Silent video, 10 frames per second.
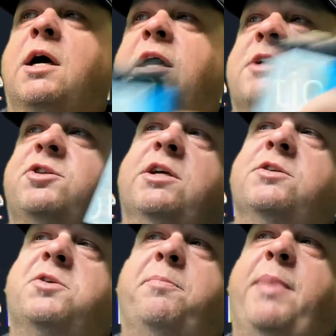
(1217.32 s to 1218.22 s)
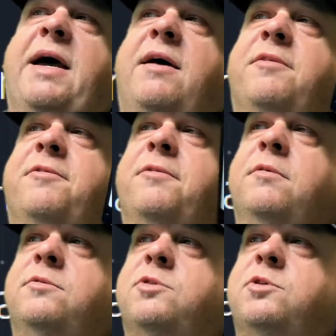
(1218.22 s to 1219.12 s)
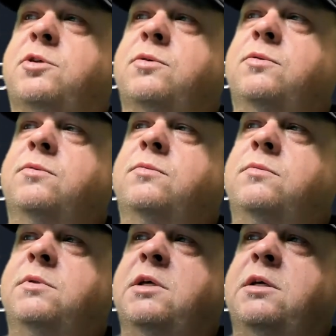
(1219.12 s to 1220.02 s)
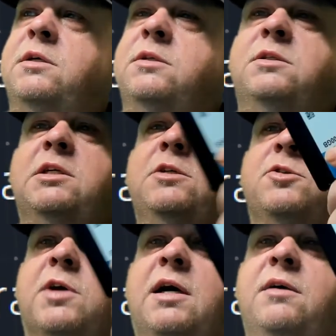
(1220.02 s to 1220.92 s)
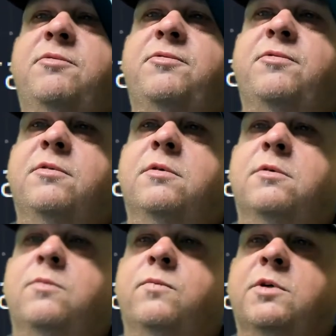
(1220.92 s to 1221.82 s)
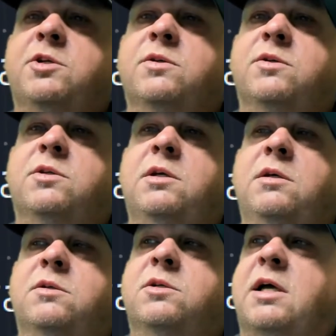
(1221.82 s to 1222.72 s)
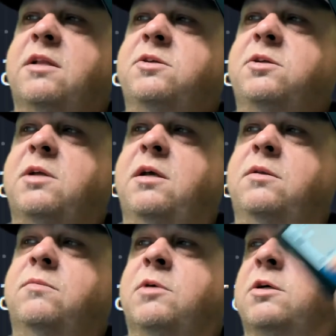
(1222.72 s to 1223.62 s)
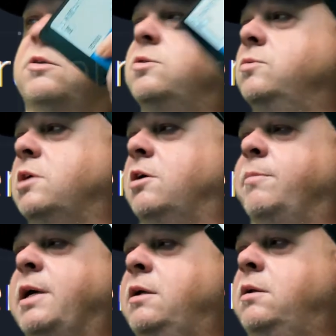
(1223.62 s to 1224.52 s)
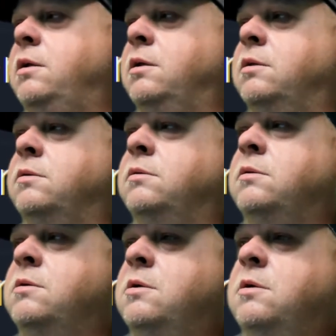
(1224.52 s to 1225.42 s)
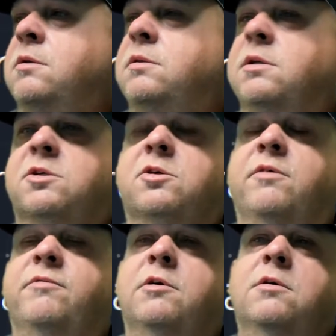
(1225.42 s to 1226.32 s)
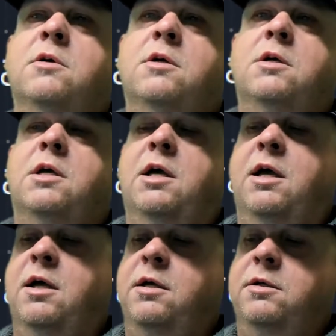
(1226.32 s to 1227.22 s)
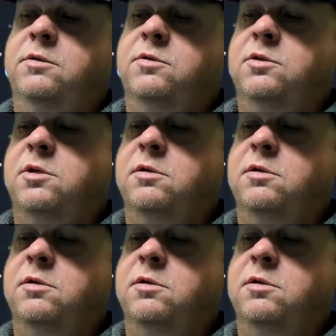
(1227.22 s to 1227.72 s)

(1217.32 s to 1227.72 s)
I changed the path to the D drive, which is the solid state 2 terabyte in this server, and